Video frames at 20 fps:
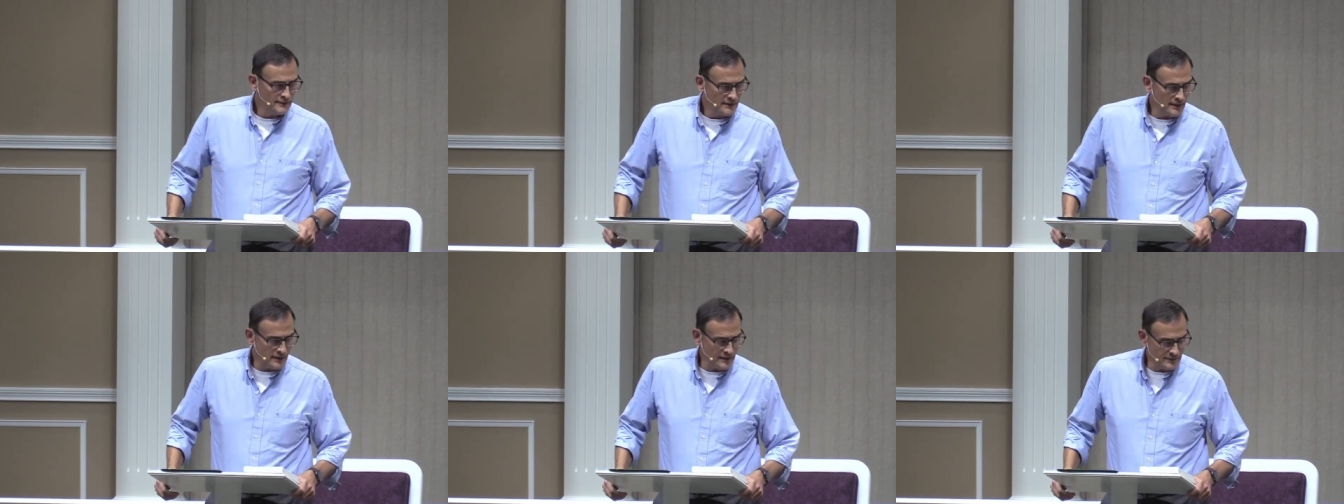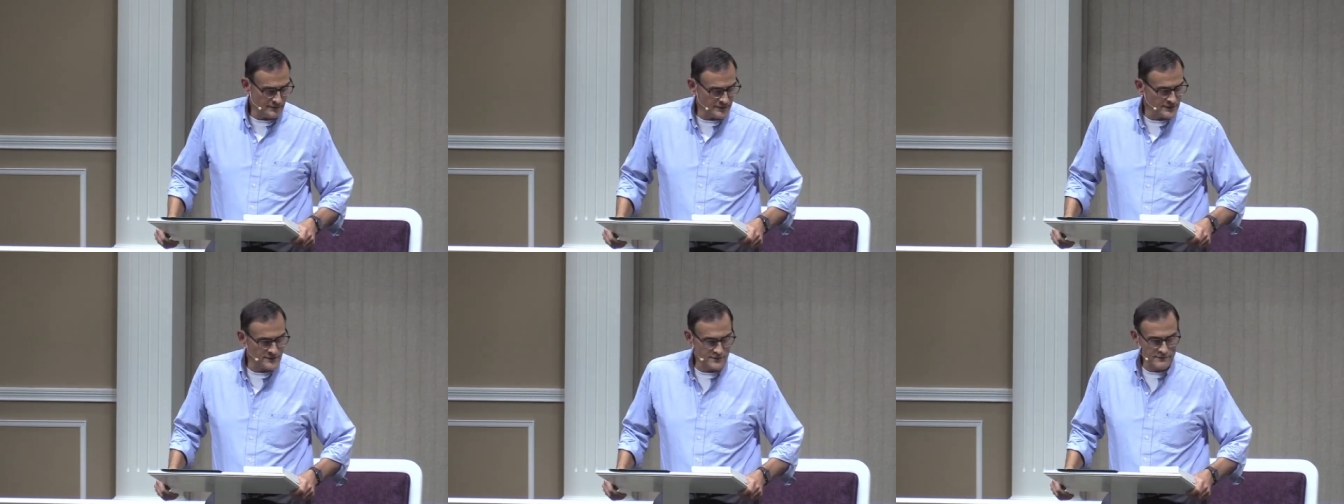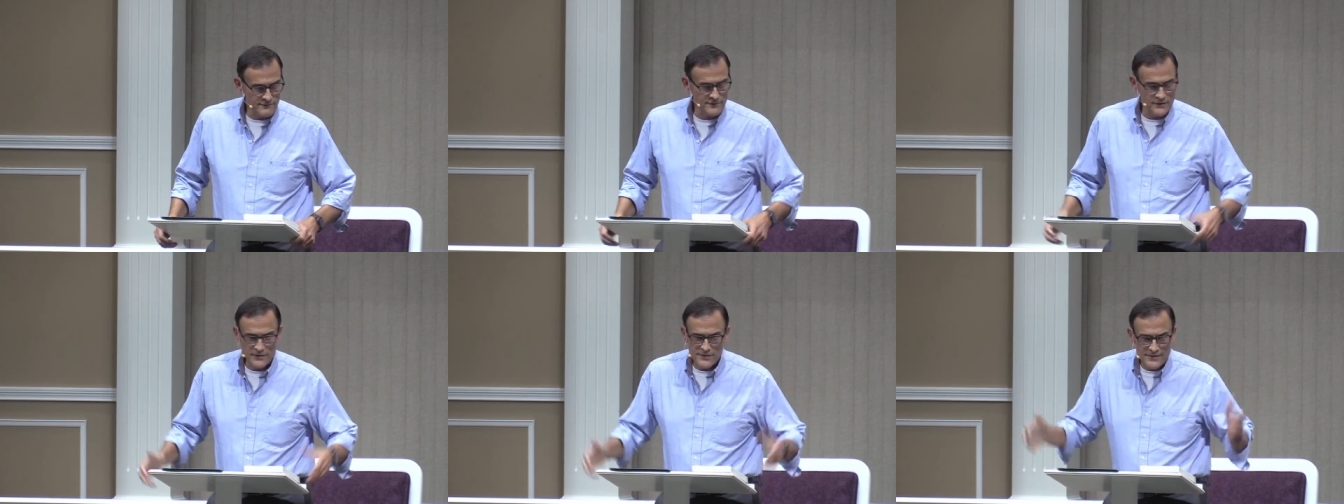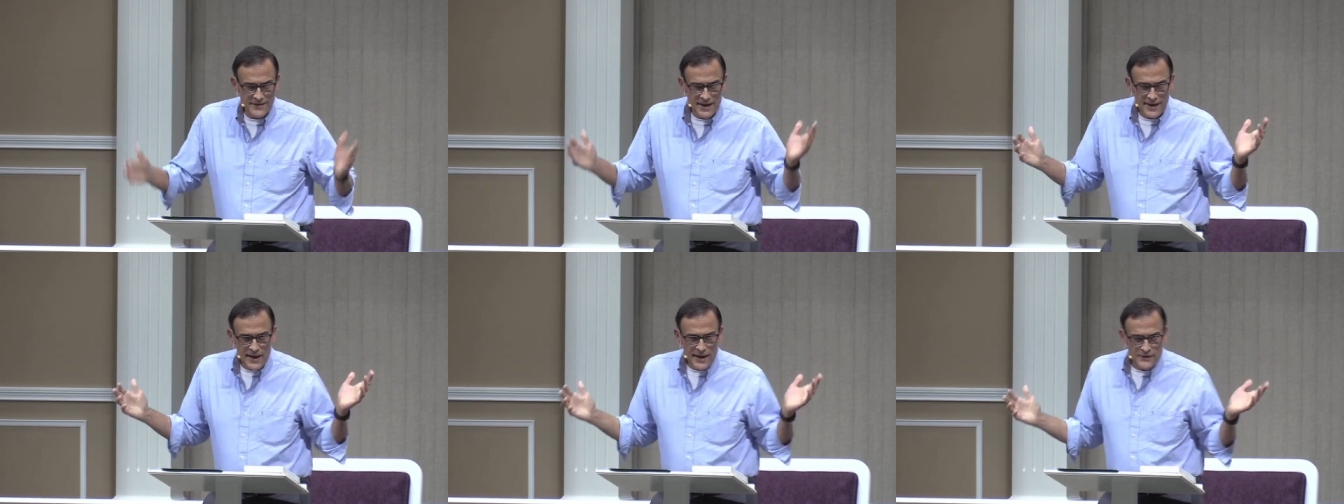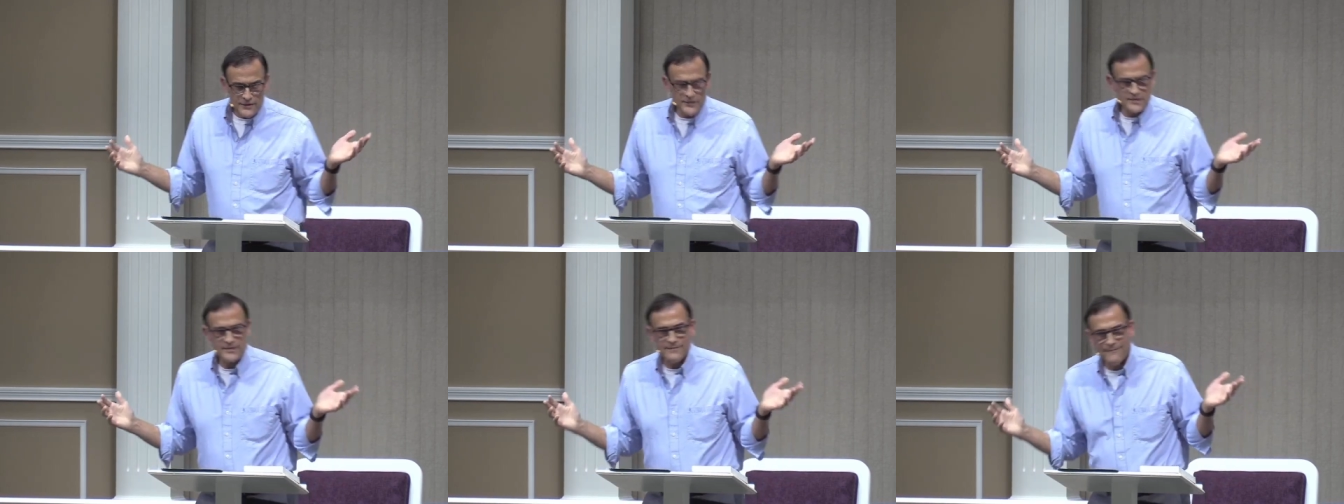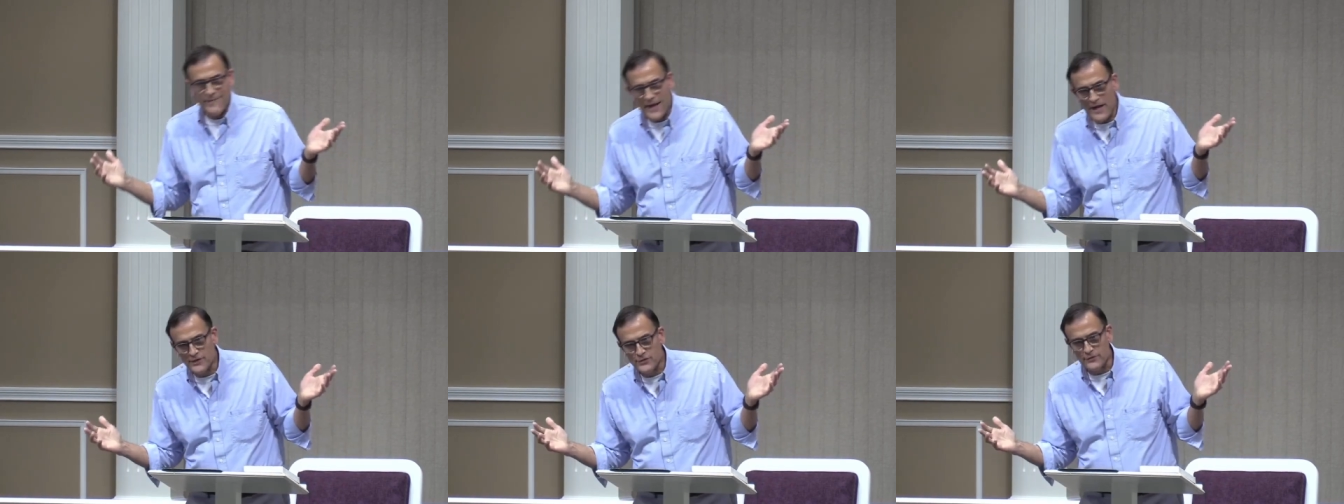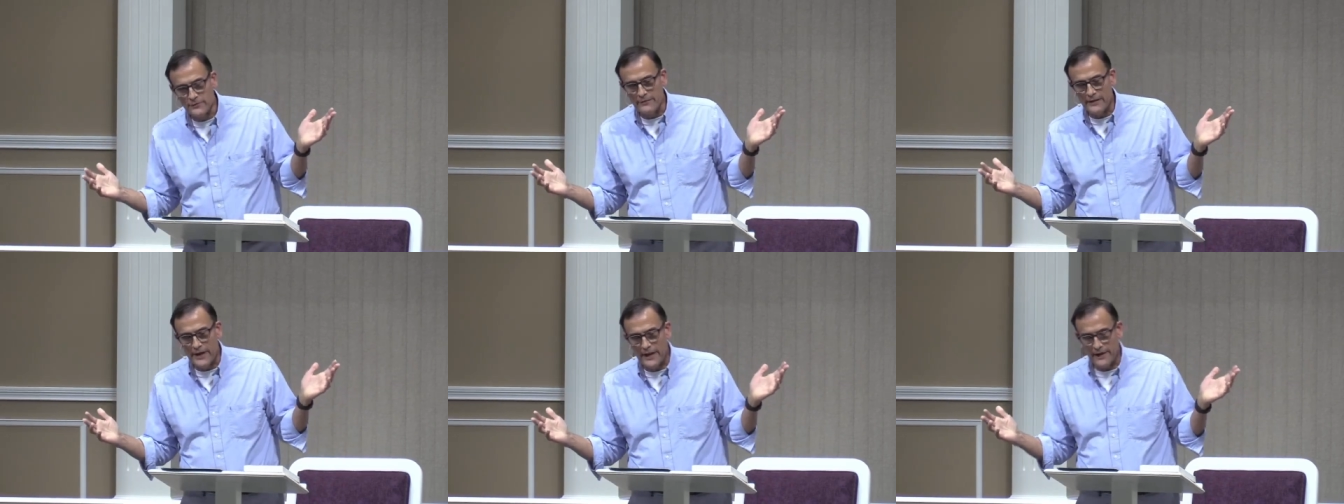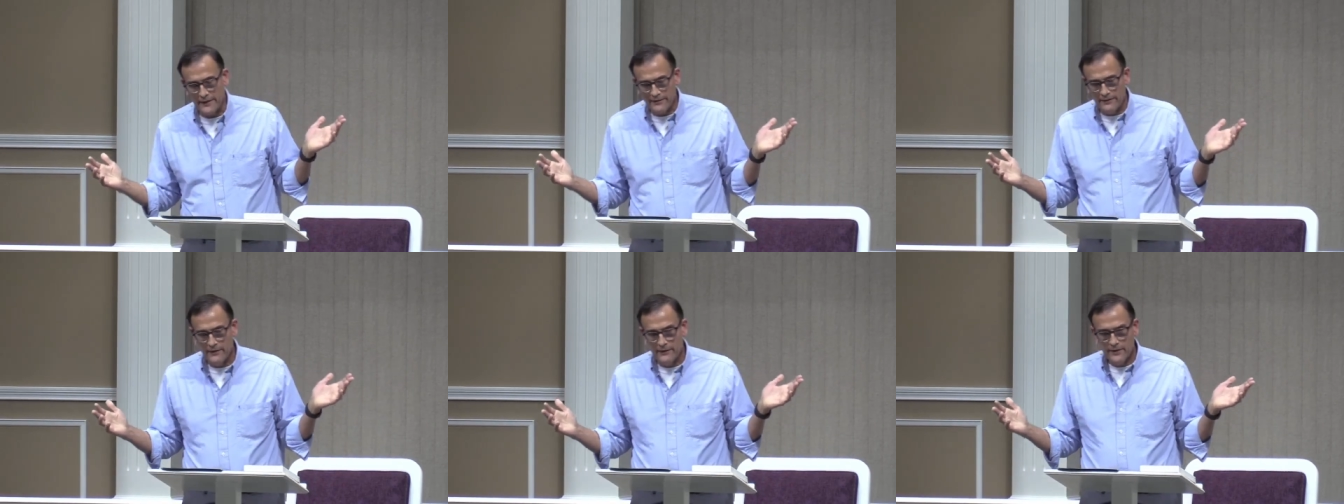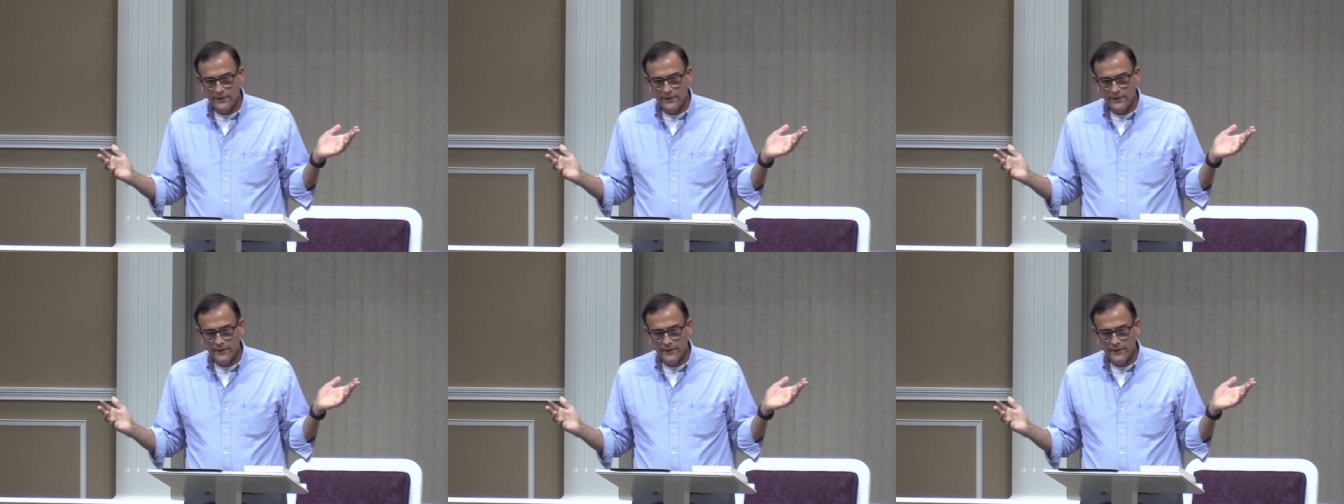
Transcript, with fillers: Uh, just, just, just imagine that,